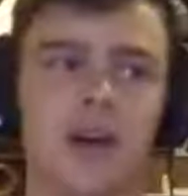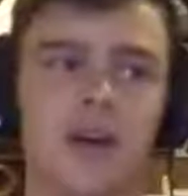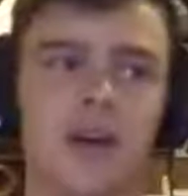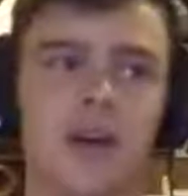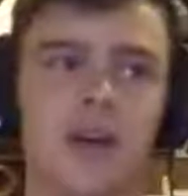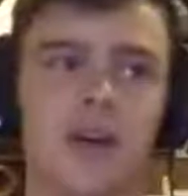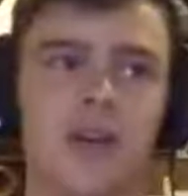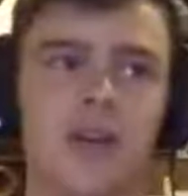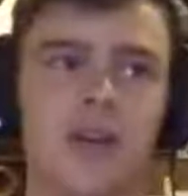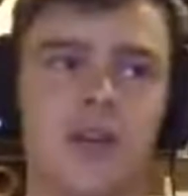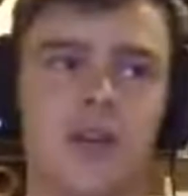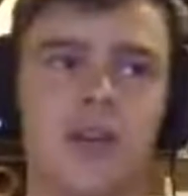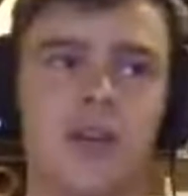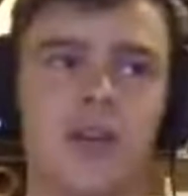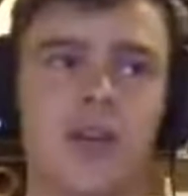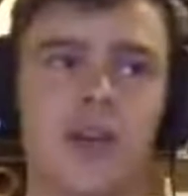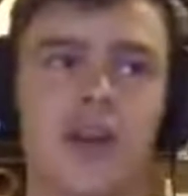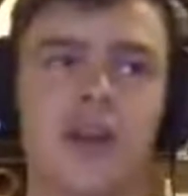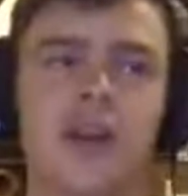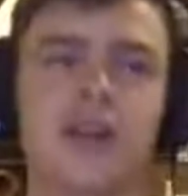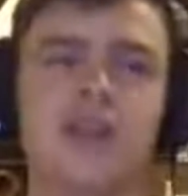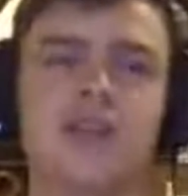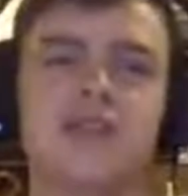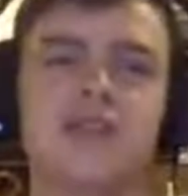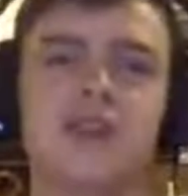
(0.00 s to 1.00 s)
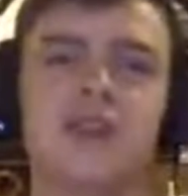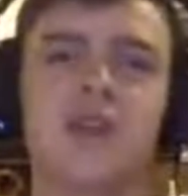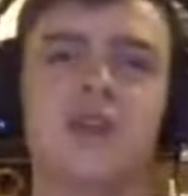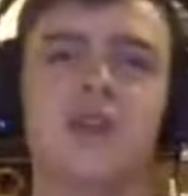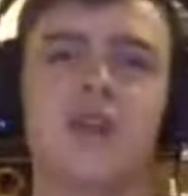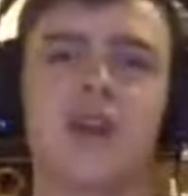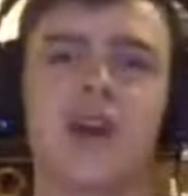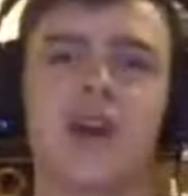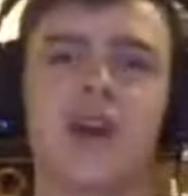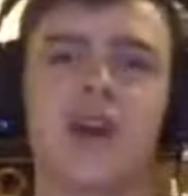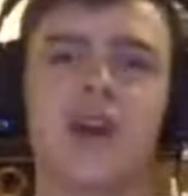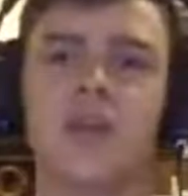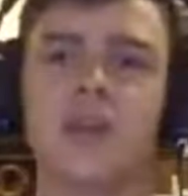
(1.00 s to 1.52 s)
There is no
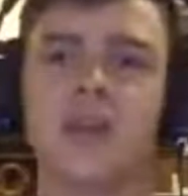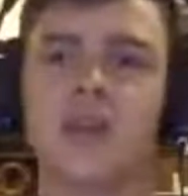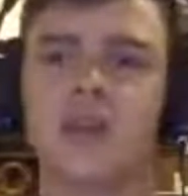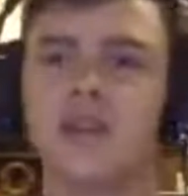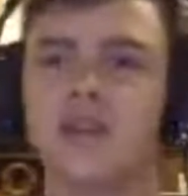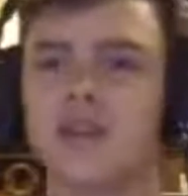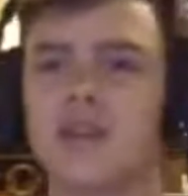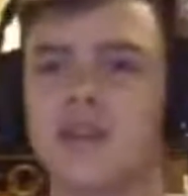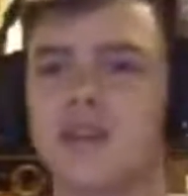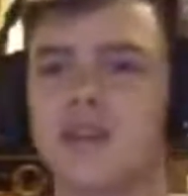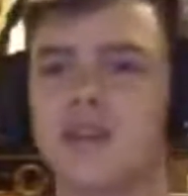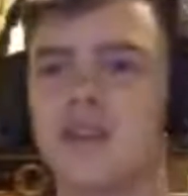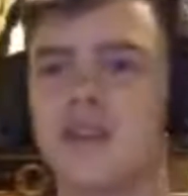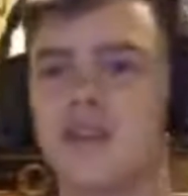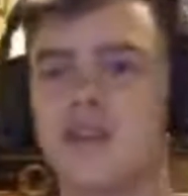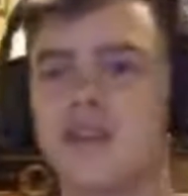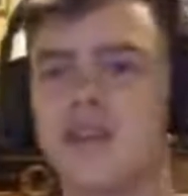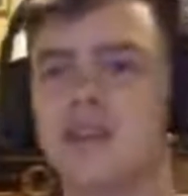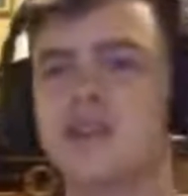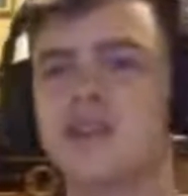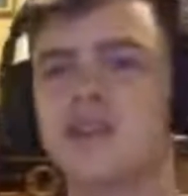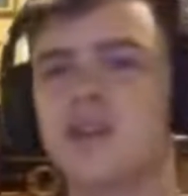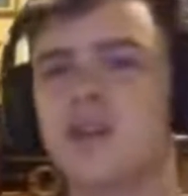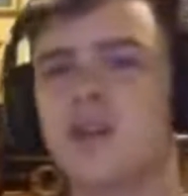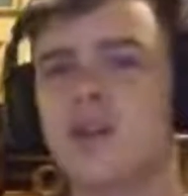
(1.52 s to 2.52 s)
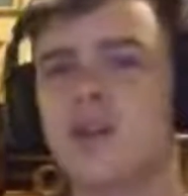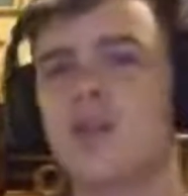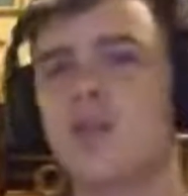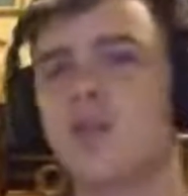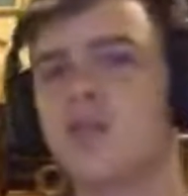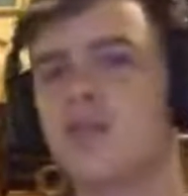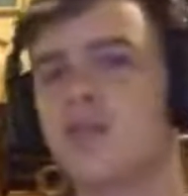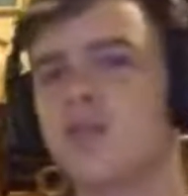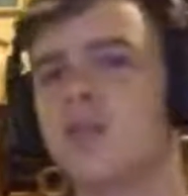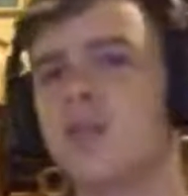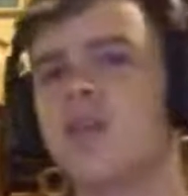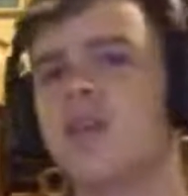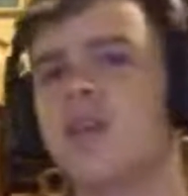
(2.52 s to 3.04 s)
coming. There is
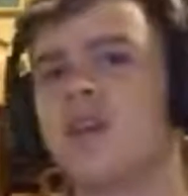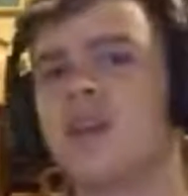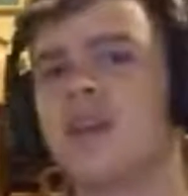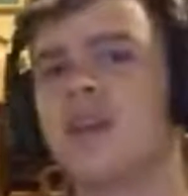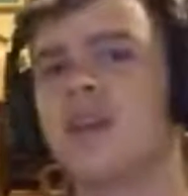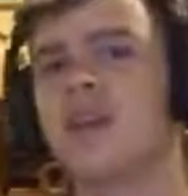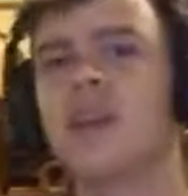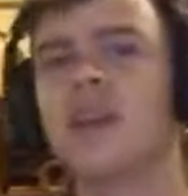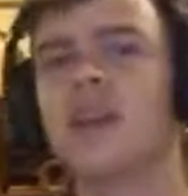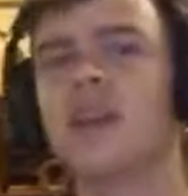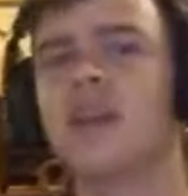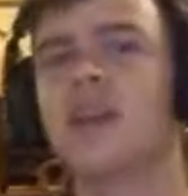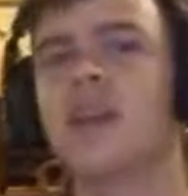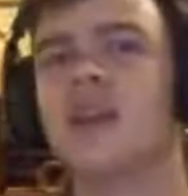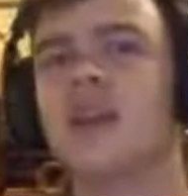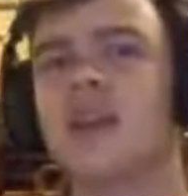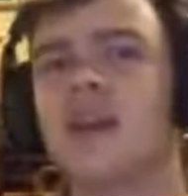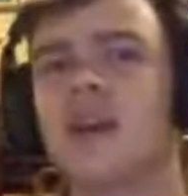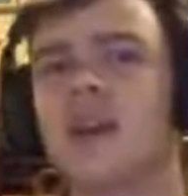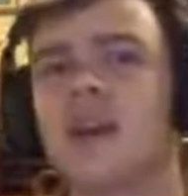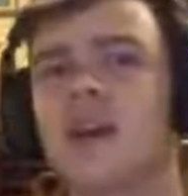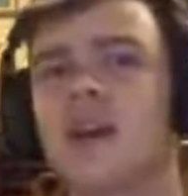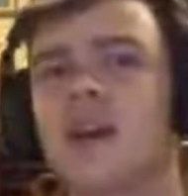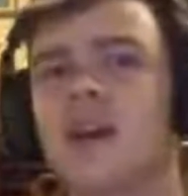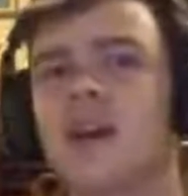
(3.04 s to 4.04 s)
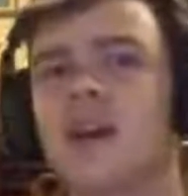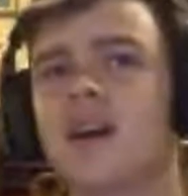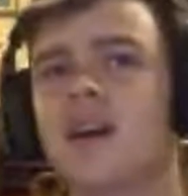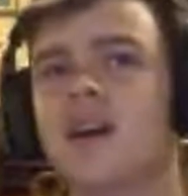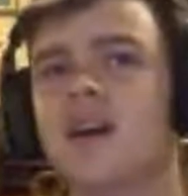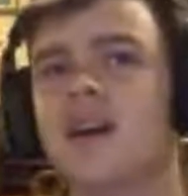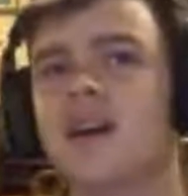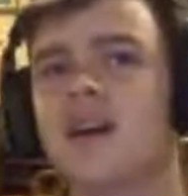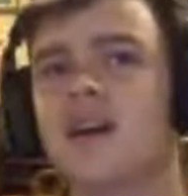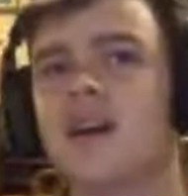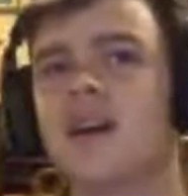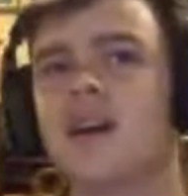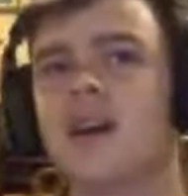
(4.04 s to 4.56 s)
no really getting
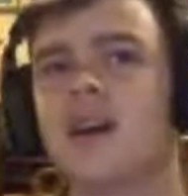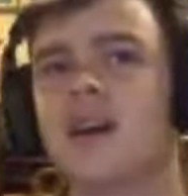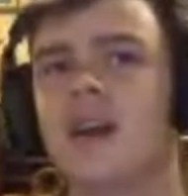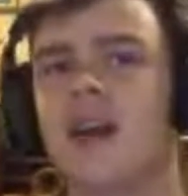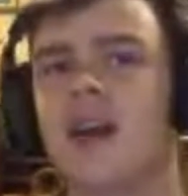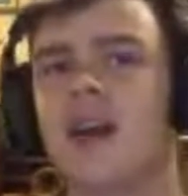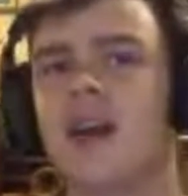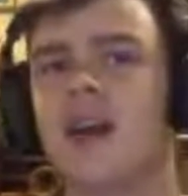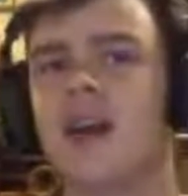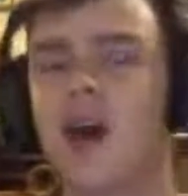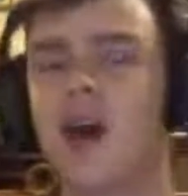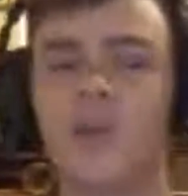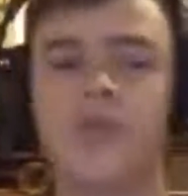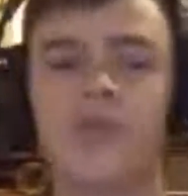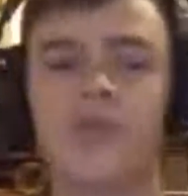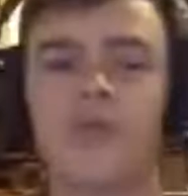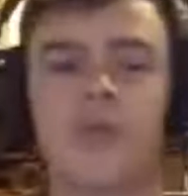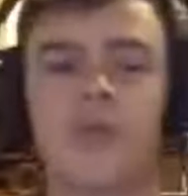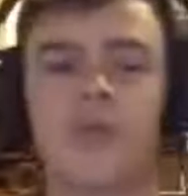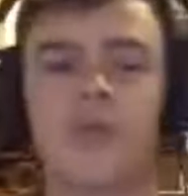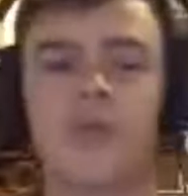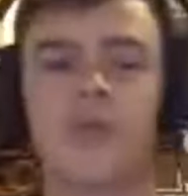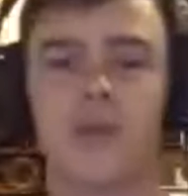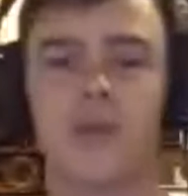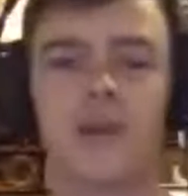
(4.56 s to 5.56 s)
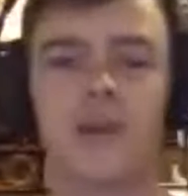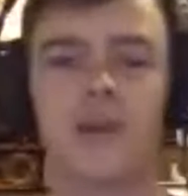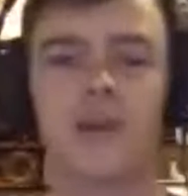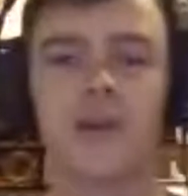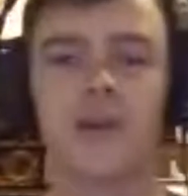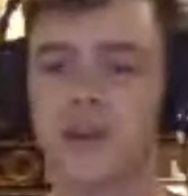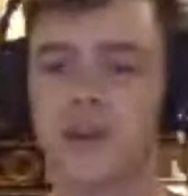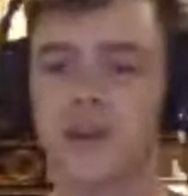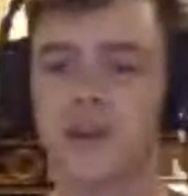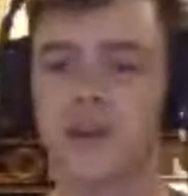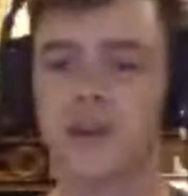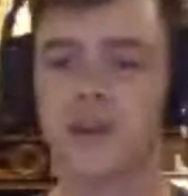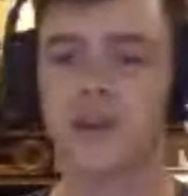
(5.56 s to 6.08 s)
on or anything
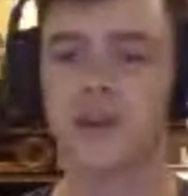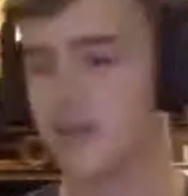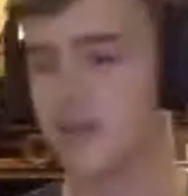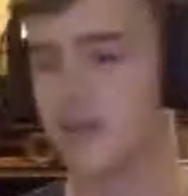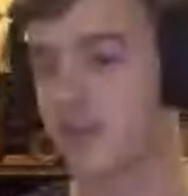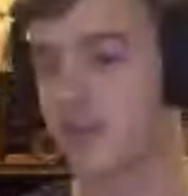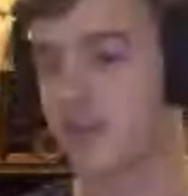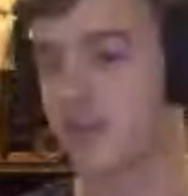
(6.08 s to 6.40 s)
like that.